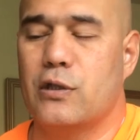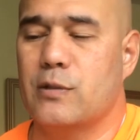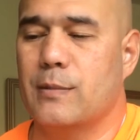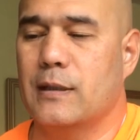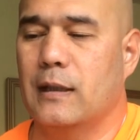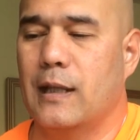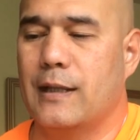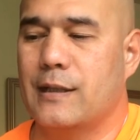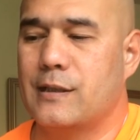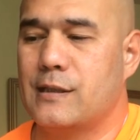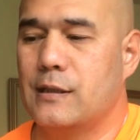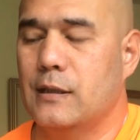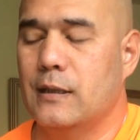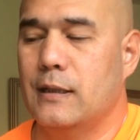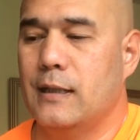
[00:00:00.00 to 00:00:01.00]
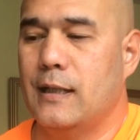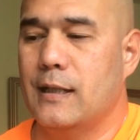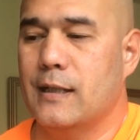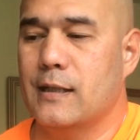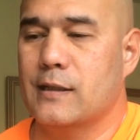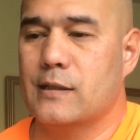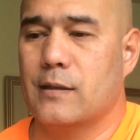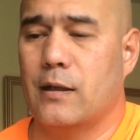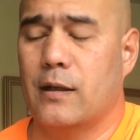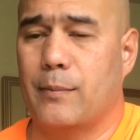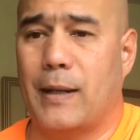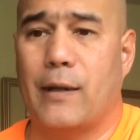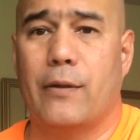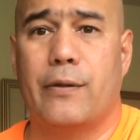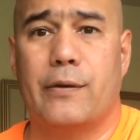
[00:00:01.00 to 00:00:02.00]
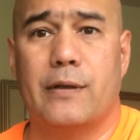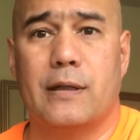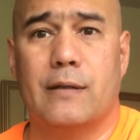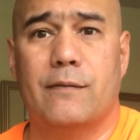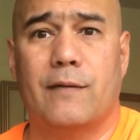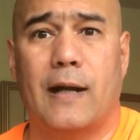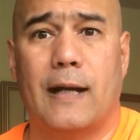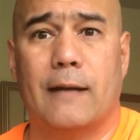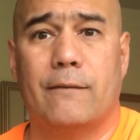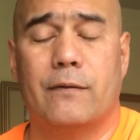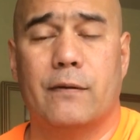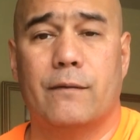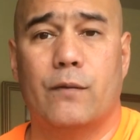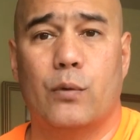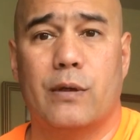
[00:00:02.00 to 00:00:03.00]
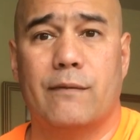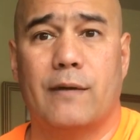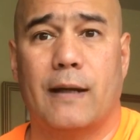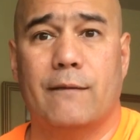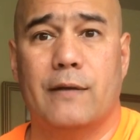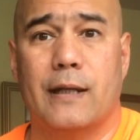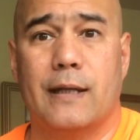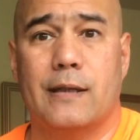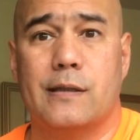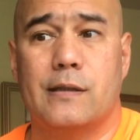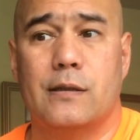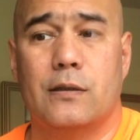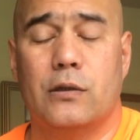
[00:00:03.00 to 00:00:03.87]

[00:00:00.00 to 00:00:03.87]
lettuce is about 35 to 45 days.